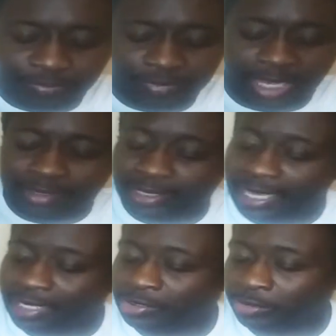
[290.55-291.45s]
I think I
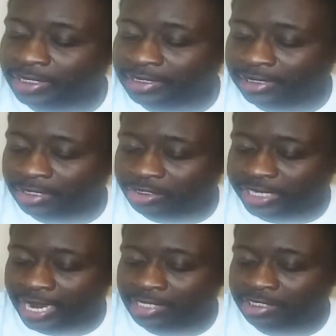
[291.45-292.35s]
could do these little
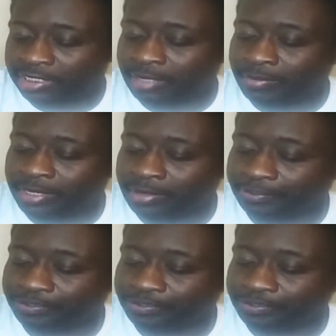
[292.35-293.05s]
challenges they be